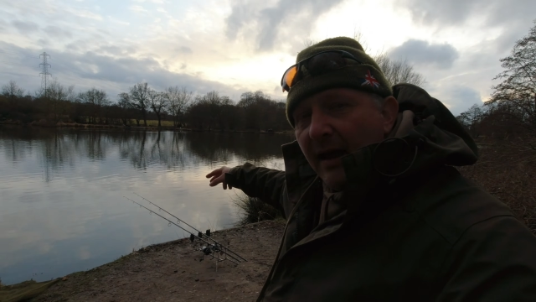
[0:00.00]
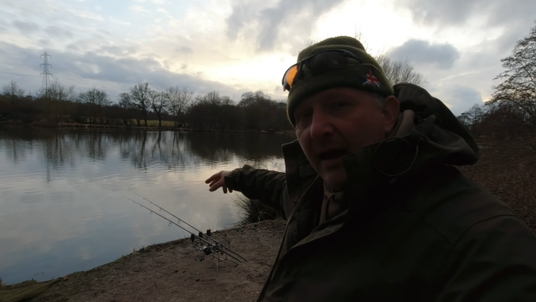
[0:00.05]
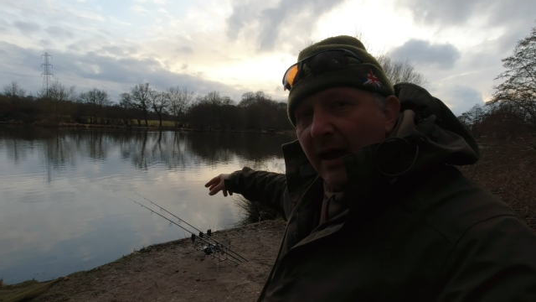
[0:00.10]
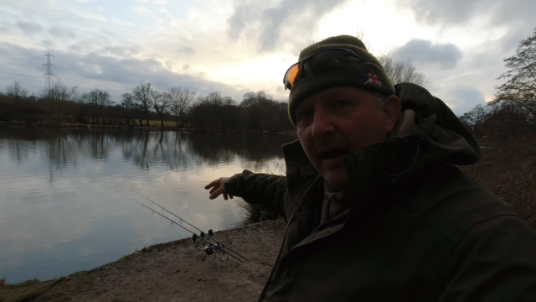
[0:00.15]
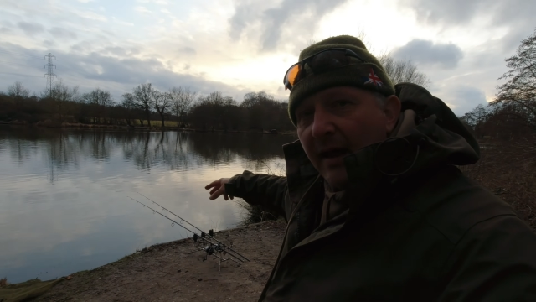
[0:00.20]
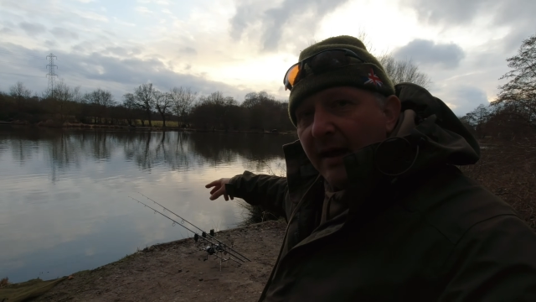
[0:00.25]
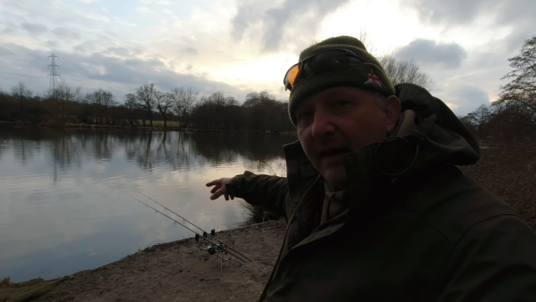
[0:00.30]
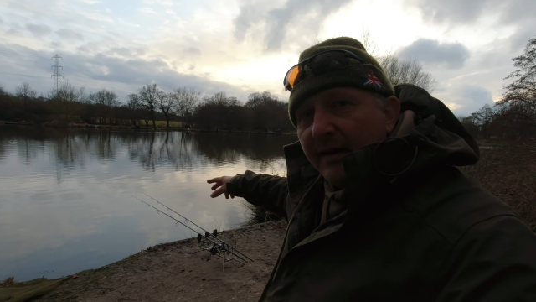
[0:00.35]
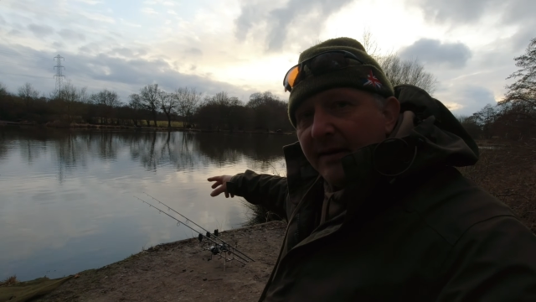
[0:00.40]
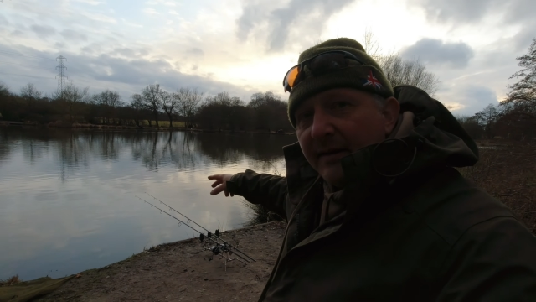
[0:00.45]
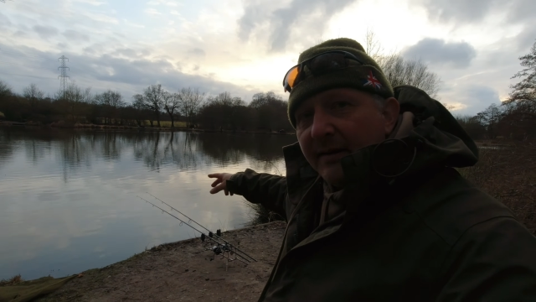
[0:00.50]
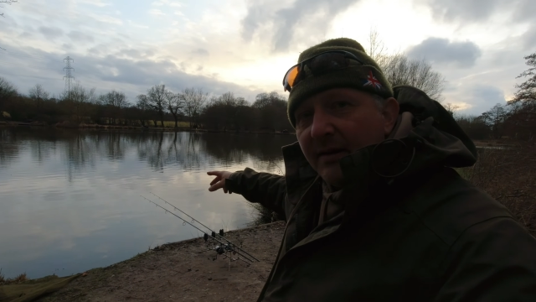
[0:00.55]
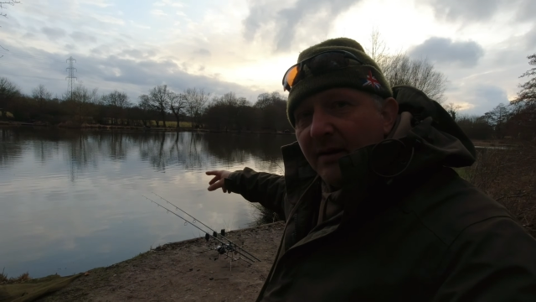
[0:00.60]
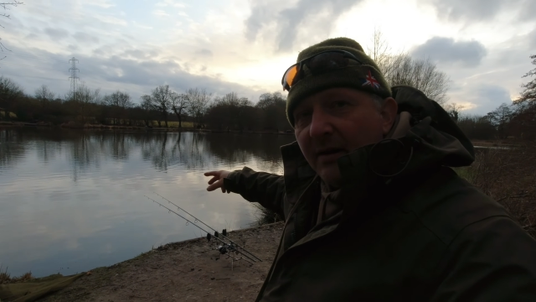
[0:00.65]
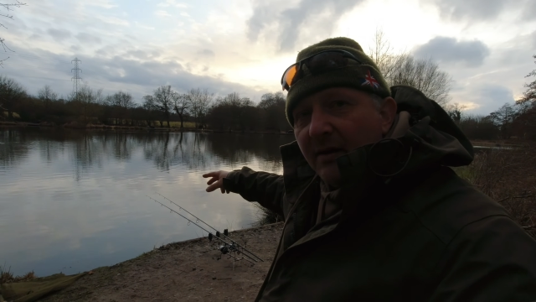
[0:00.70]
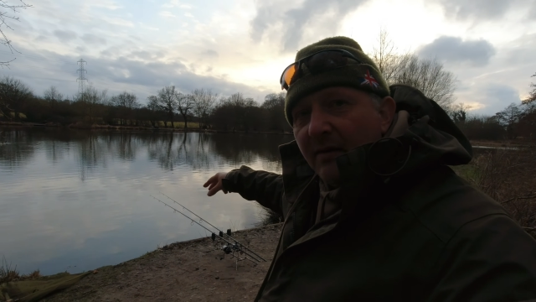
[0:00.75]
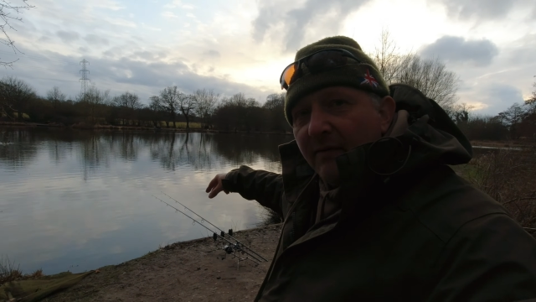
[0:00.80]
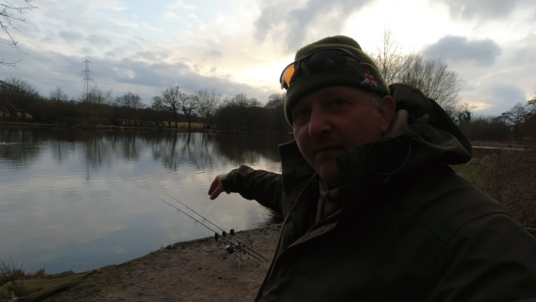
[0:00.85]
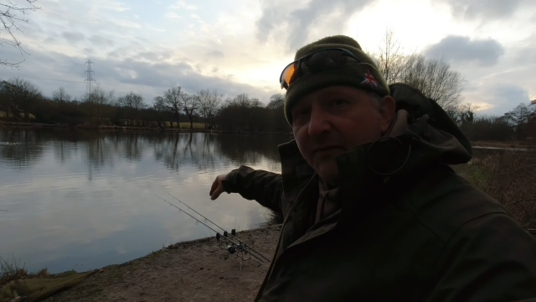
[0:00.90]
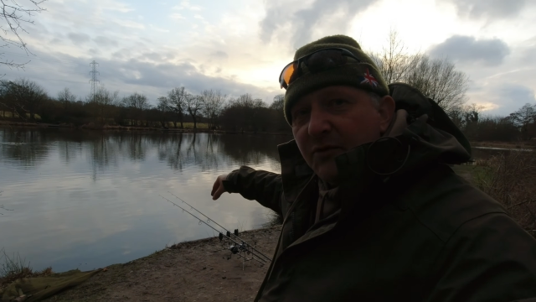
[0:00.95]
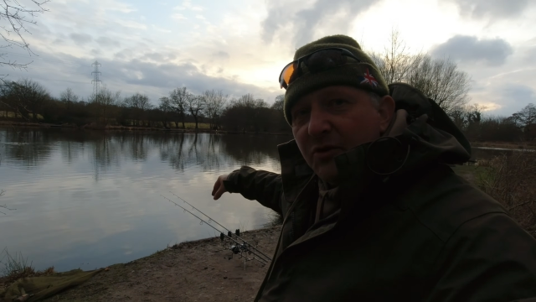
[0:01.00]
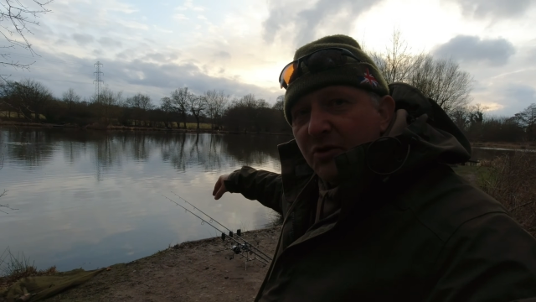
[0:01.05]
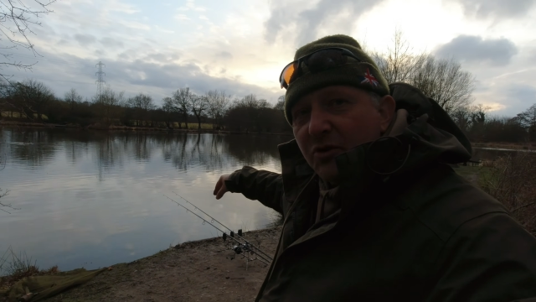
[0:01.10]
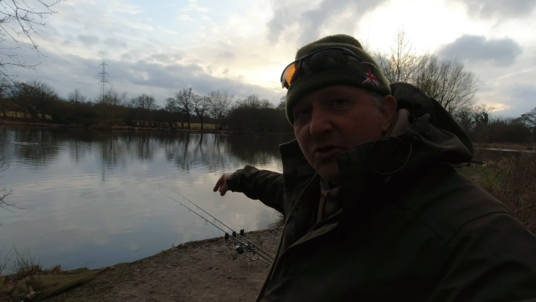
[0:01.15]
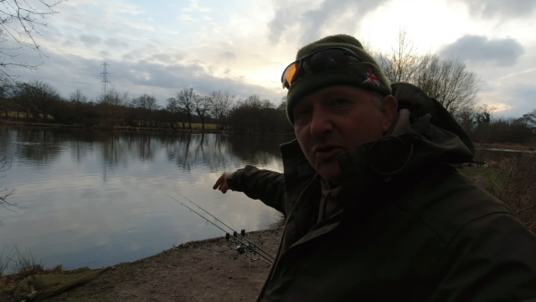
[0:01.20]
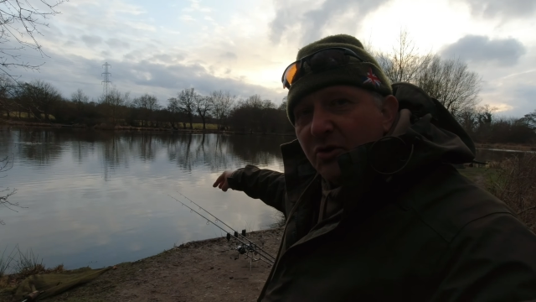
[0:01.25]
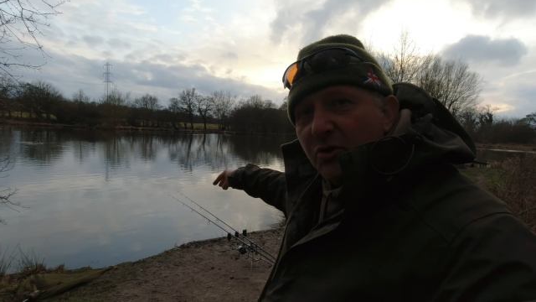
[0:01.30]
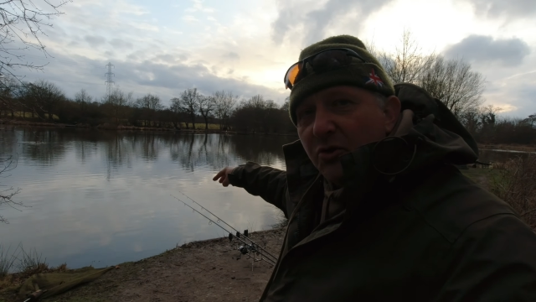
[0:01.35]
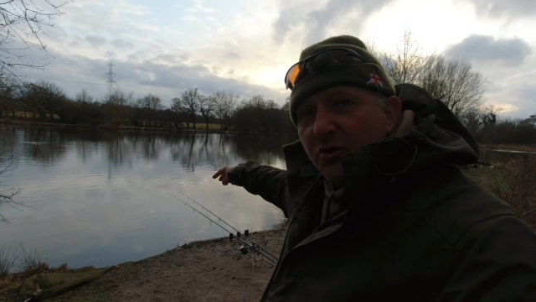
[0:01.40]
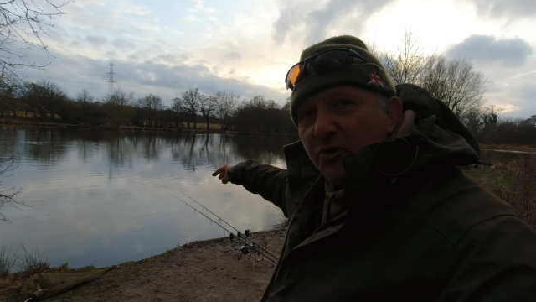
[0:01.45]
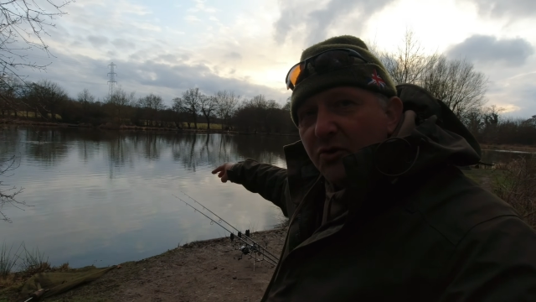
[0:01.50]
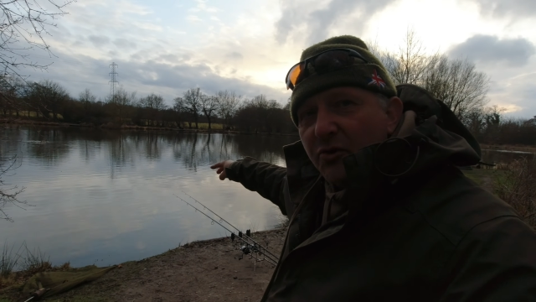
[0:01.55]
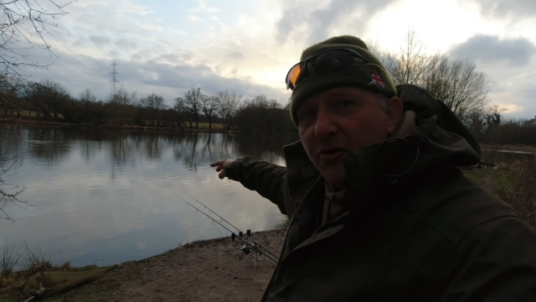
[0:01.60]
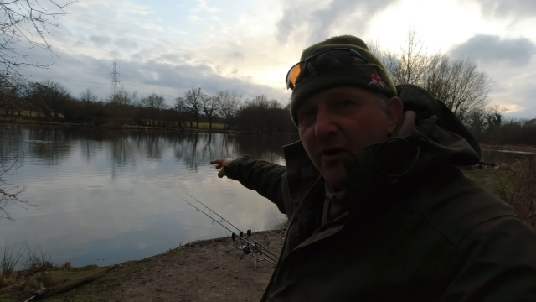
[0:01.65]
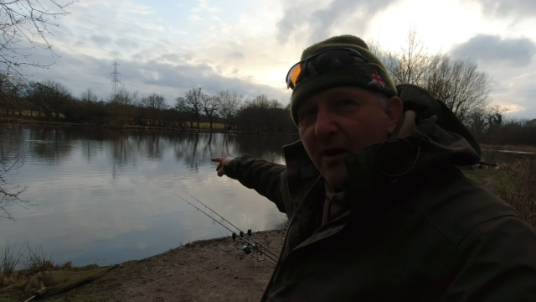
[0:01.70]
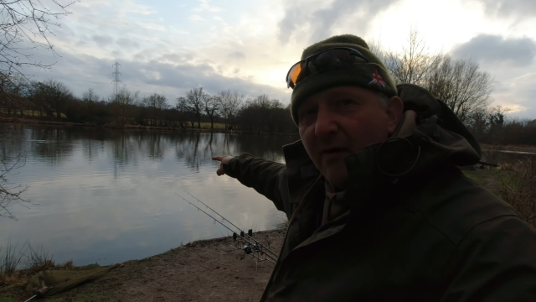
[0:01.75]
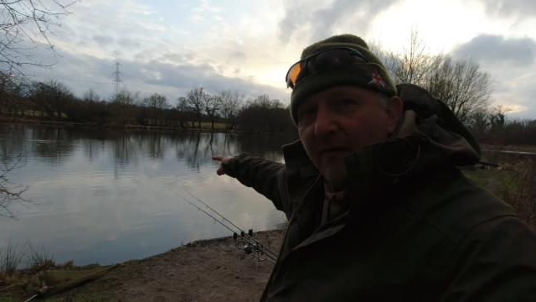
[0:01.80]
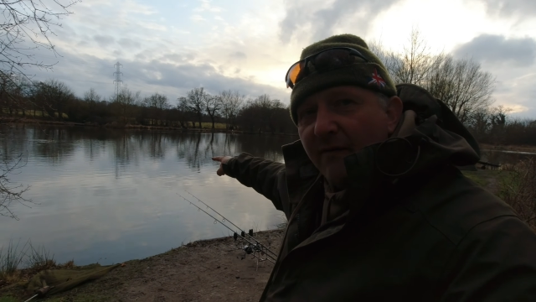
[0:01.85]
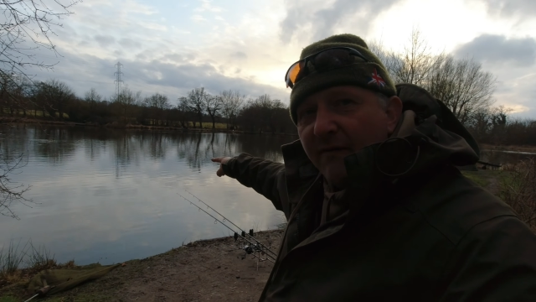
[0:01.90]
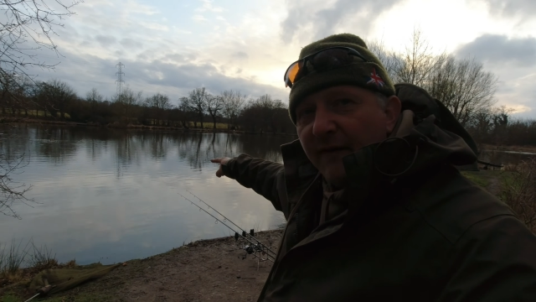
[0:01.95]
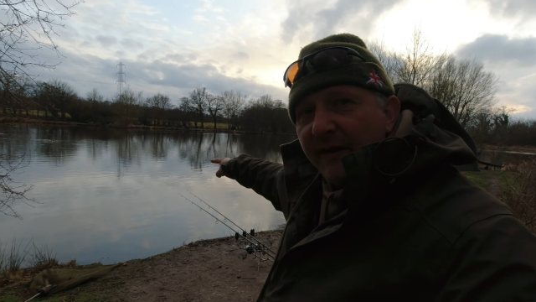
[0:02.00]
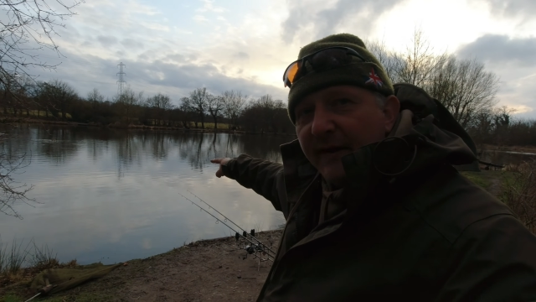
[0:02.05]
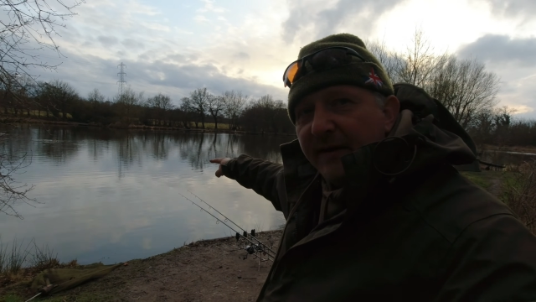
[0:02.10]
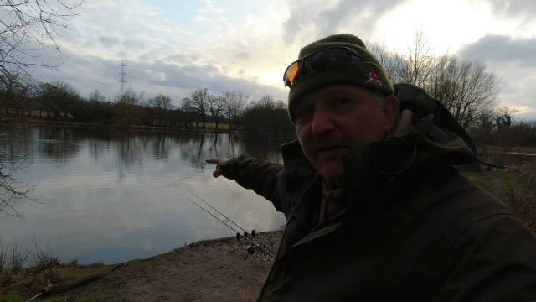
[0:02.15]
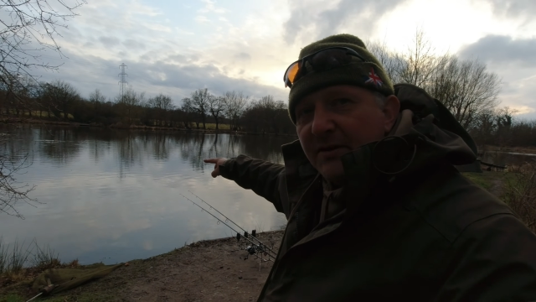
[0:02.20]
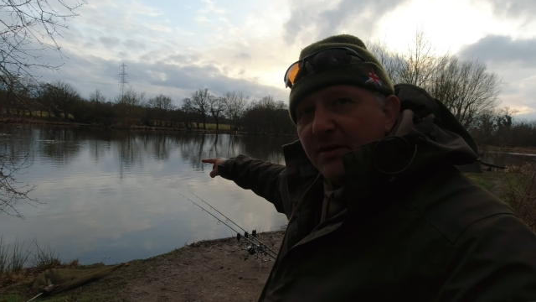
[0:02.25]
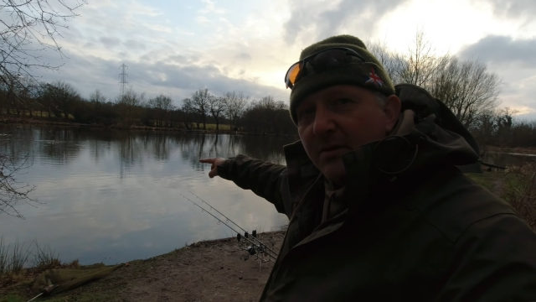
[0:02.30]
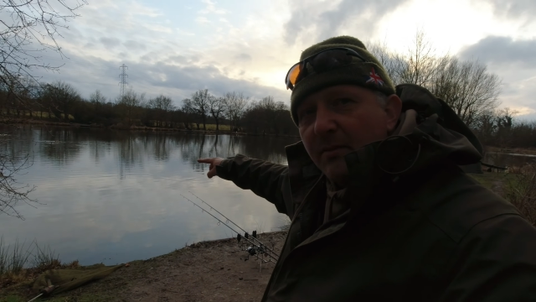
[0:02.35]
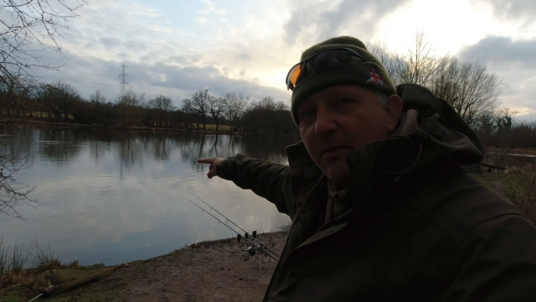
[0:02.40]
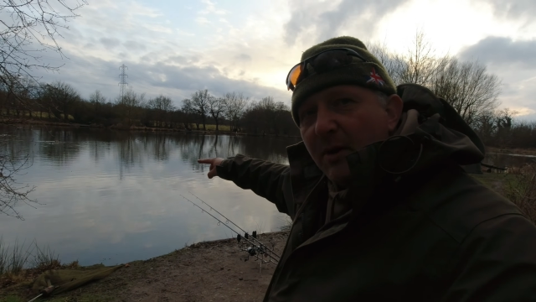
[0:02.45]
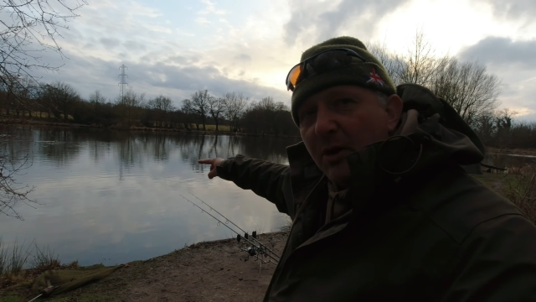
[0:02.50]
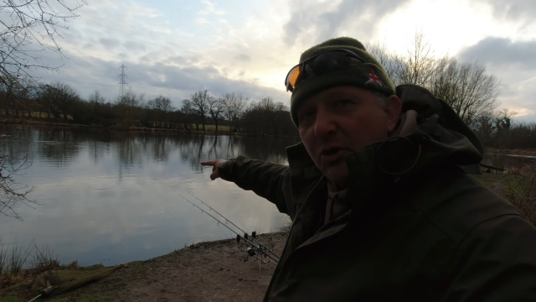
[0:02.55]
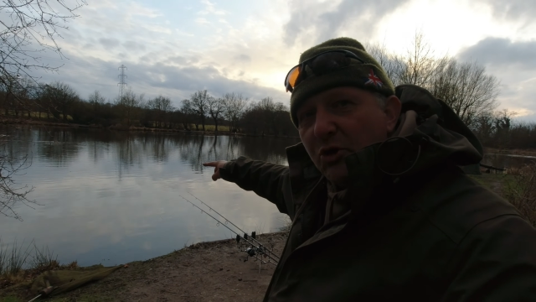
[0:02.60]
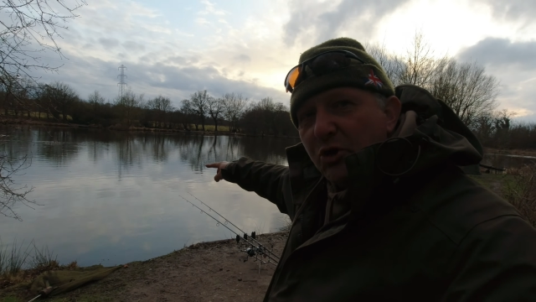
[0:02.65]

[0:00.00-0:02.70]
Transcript: and I've just underarm flicked them